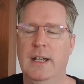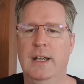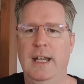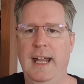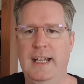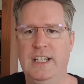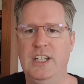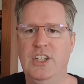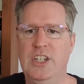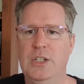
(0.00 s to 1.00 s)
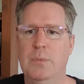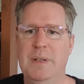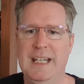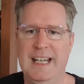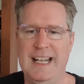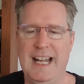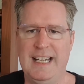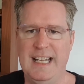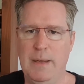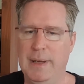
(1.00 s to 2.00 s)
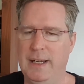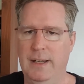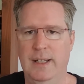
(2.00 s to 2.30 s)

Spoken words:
and continue being an academic.